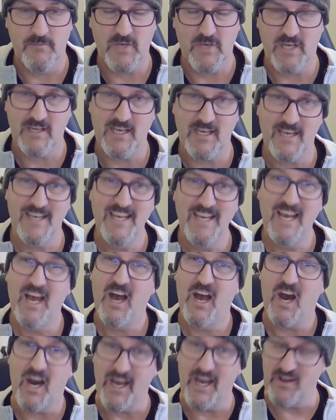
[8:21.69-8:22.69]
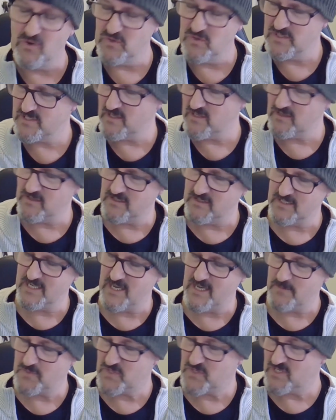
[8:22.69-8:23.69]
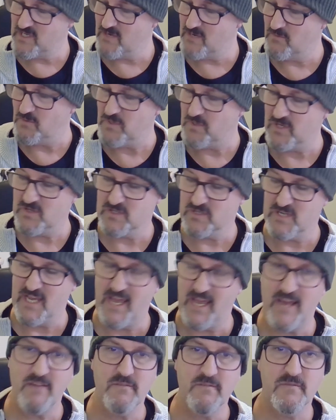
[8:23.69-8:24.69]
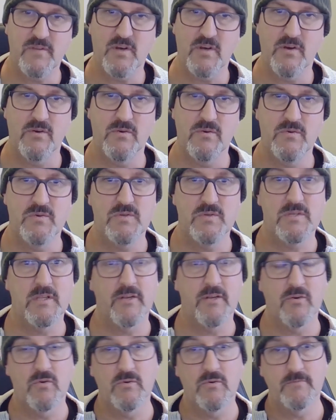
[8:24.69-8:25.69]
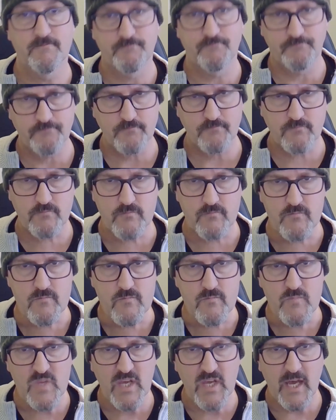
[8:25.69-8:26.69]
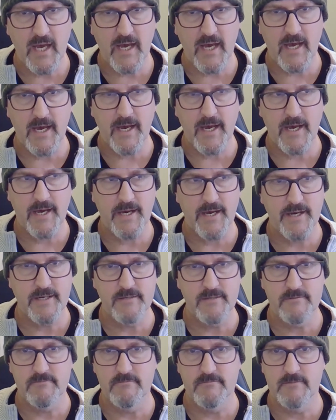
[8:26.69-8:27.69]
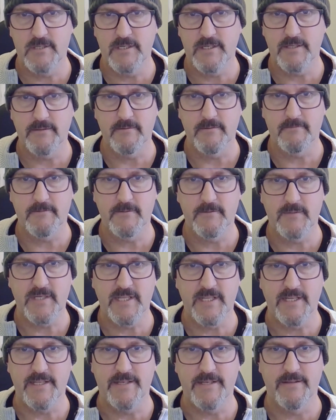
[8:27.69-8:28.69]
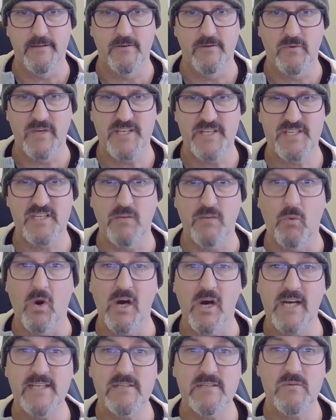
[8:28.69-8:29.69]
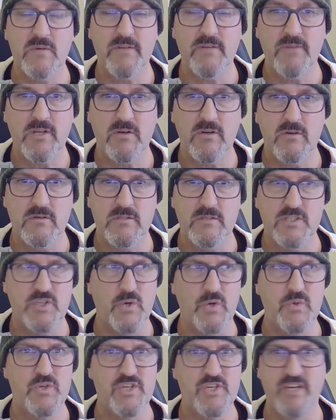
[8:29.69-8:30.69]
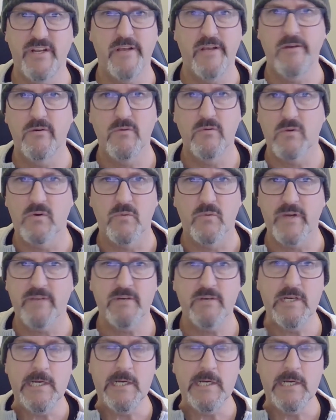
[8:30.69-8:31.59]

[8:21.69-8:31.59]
Okay. I also got the Absema because I have those little, what are they? Little SCYs or whatever they're called. So shitty or whatever.